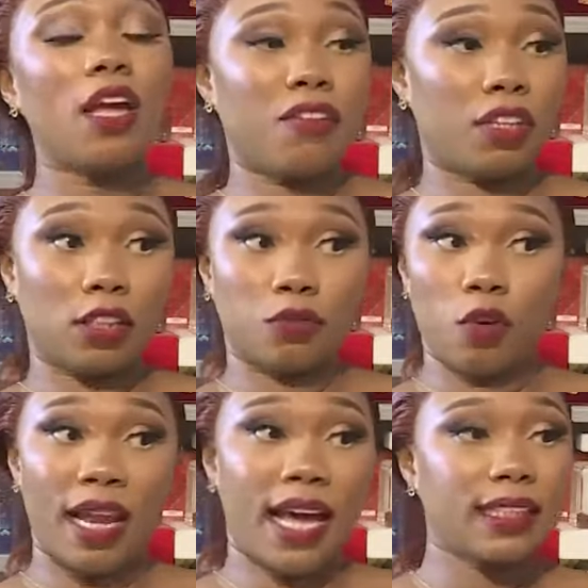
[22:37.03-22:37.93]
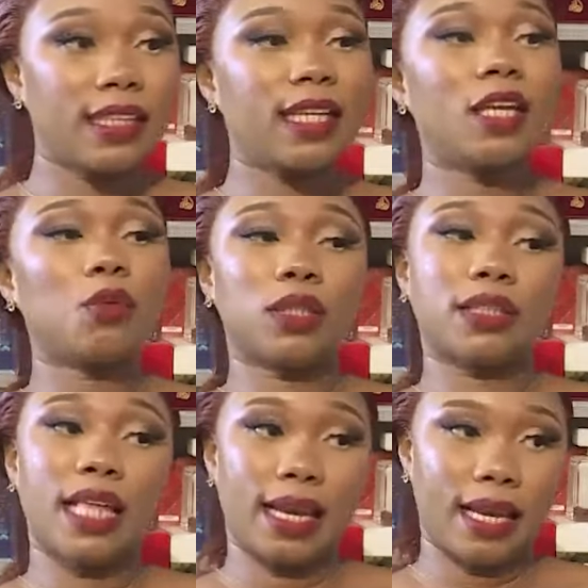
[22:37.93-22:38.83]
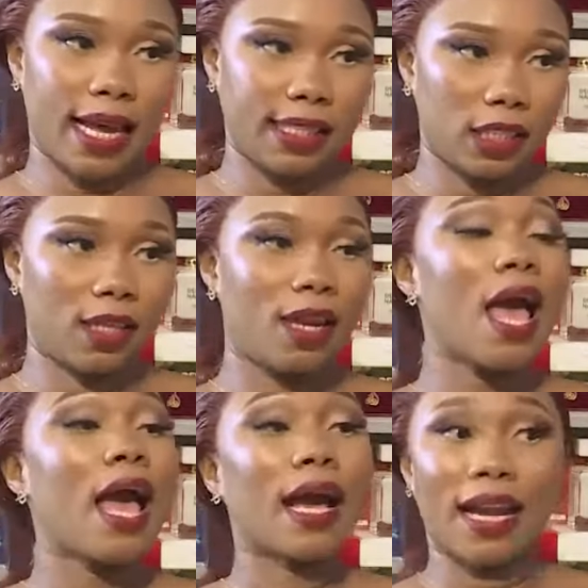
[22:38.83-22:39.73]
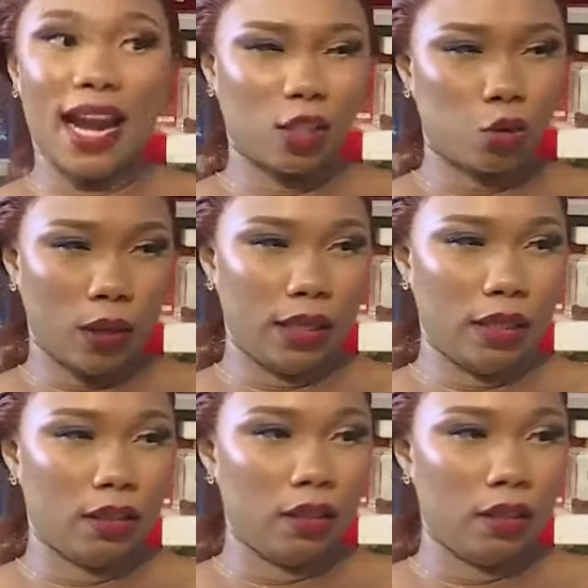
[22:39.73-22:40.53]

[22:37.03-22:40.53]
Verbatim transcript: if it is for lightening, it will start lightening gradually.